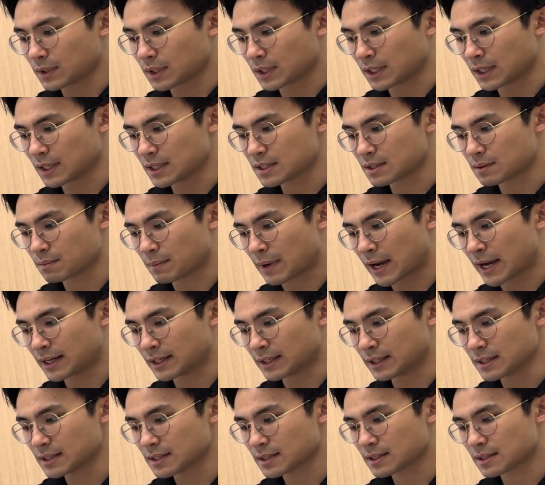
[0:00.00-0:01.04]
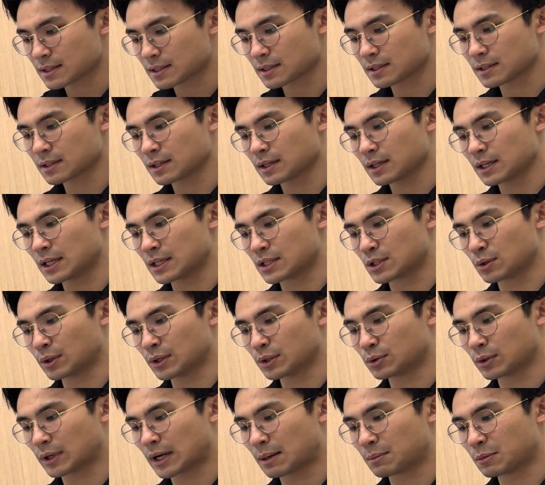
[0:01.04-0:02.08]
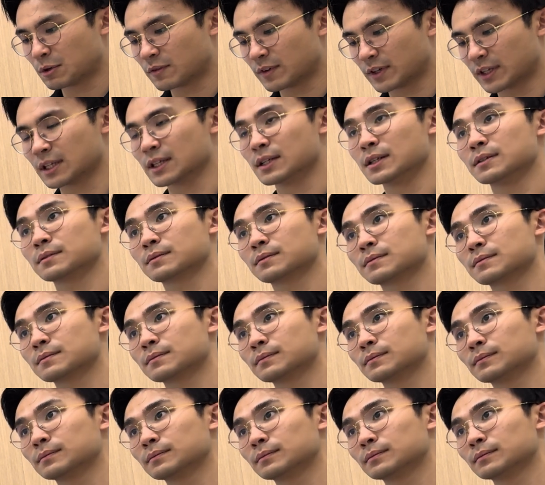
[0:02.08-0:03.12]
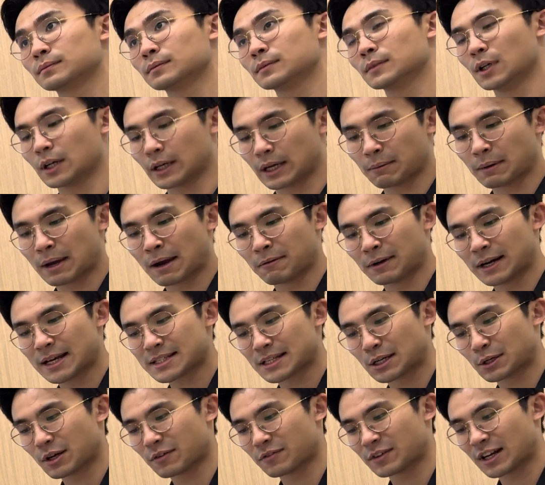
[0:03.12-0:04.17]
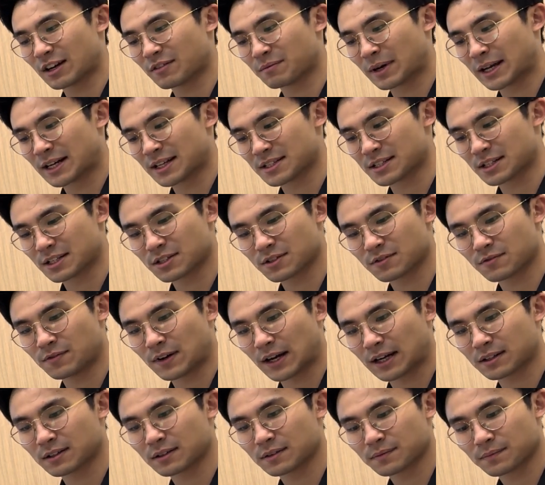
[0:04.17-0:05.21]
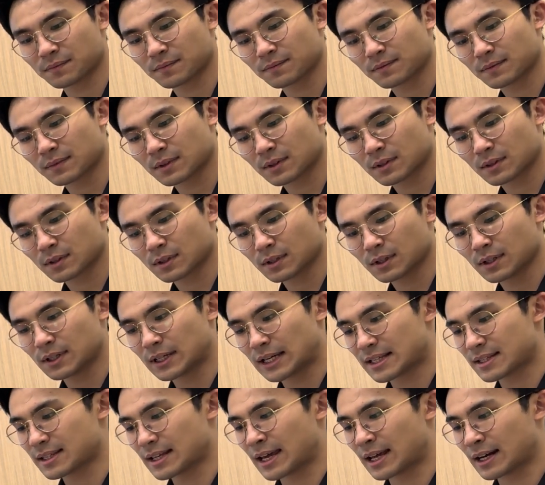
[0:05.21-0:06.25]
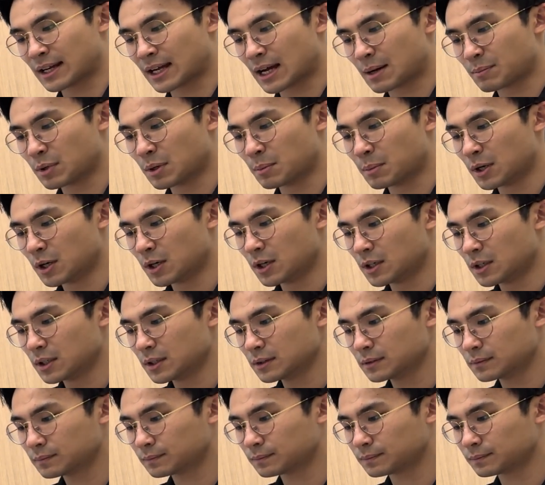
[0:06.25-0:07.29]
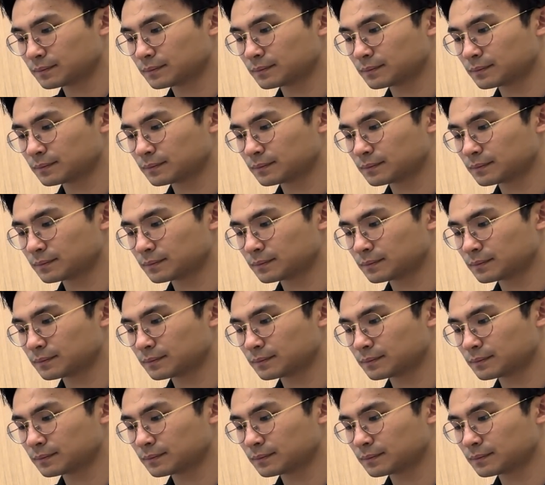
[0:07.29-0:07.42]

this minus is going to come over here. Okay, I realize I don't have enough minuses. Let's add a couple more.